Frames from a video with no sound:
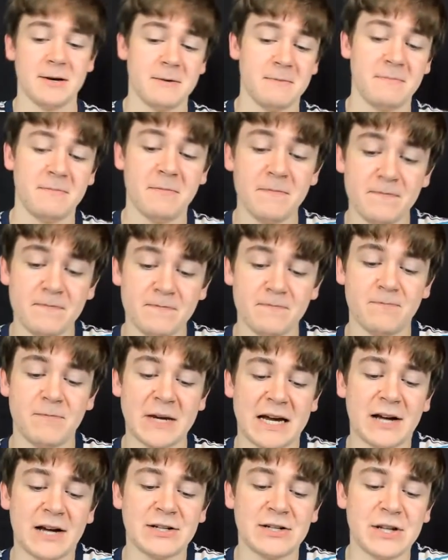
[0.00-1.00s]
Because
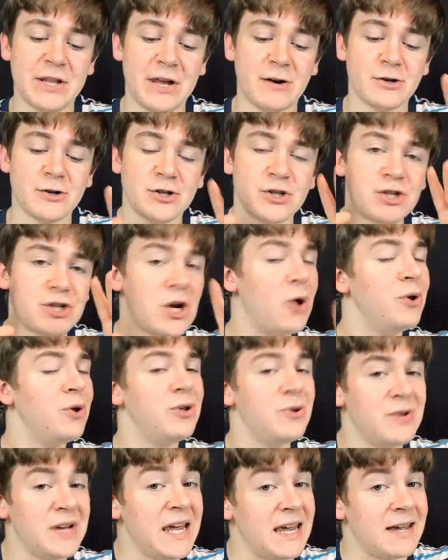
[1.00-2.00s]
they're so unique.
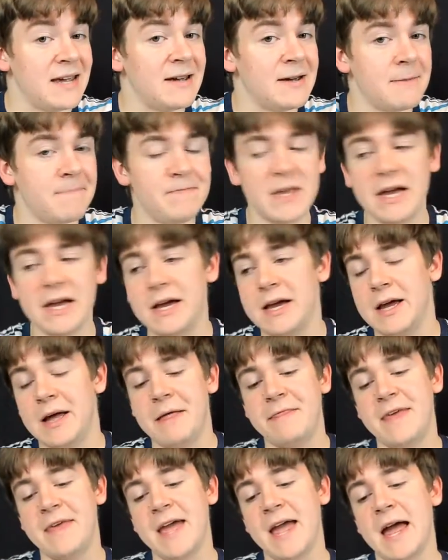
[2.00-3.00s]
They
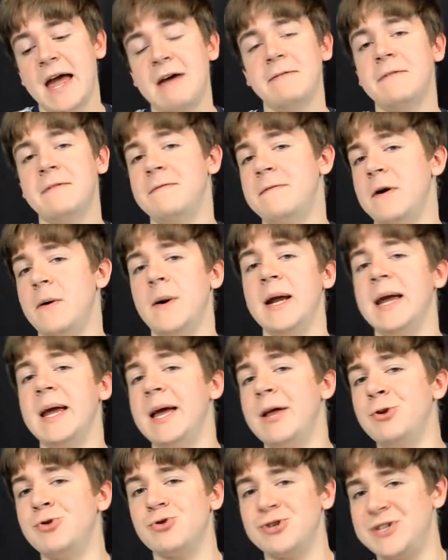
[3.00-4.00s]
have a very
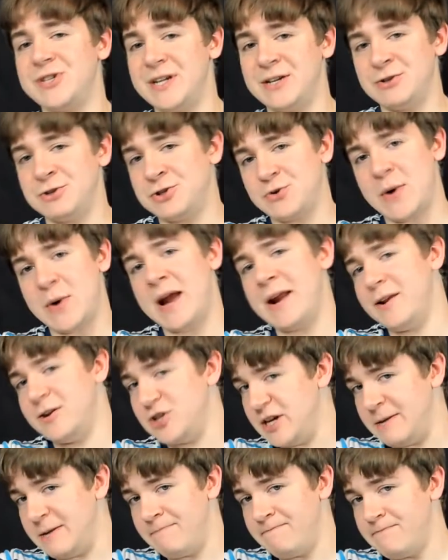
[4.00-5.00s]
interesting strategy.
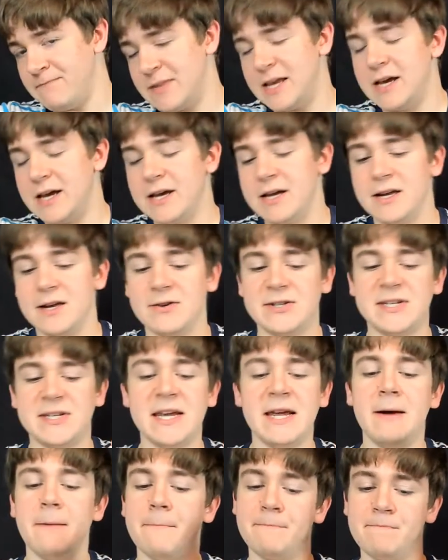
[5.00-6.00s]
You see,
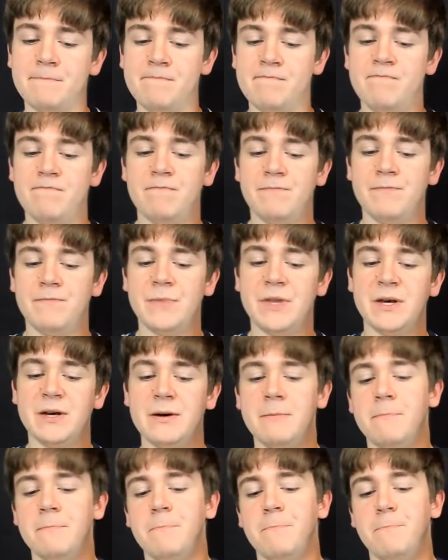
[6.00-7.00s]

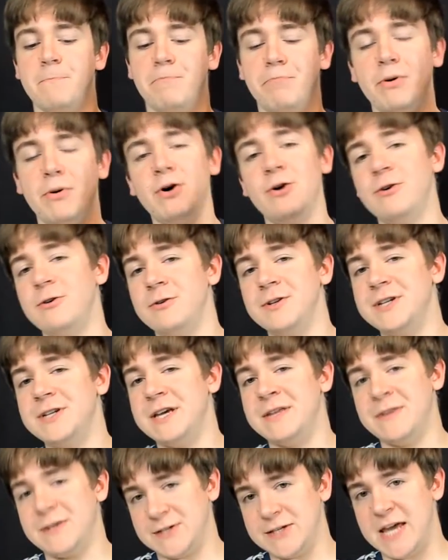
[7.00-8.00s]
bold in this
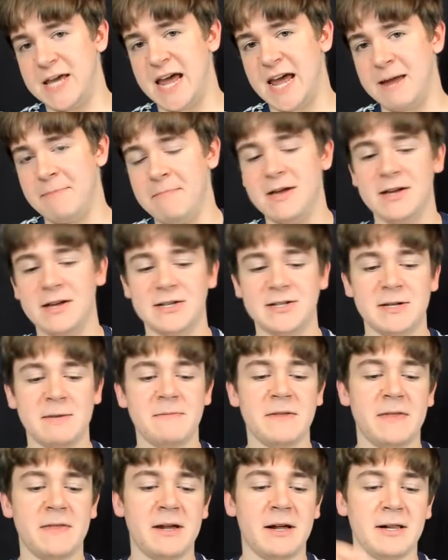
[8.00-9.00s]
game is something that
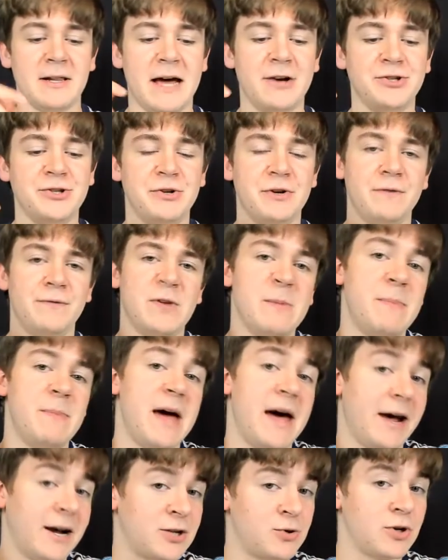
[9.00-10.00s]
allows you to flip extra
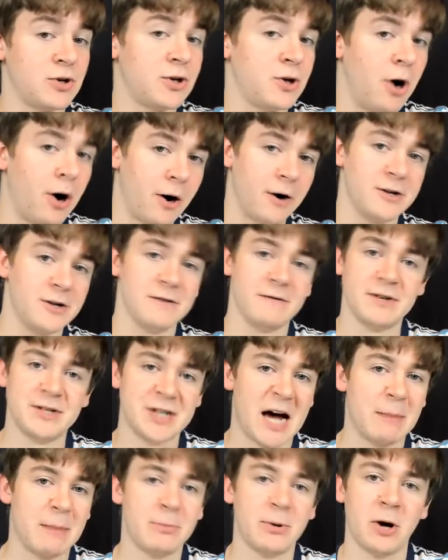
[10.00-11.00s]
cards on the top card
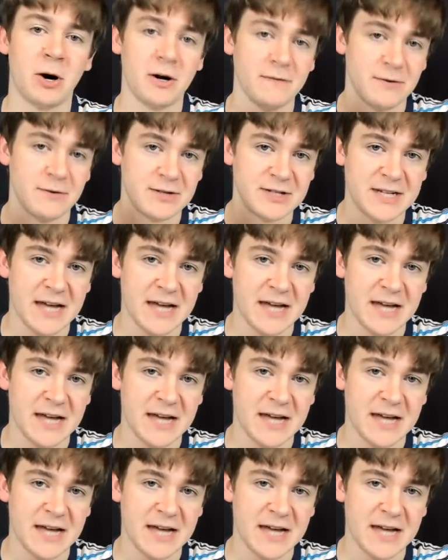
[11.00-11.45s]
of your deck.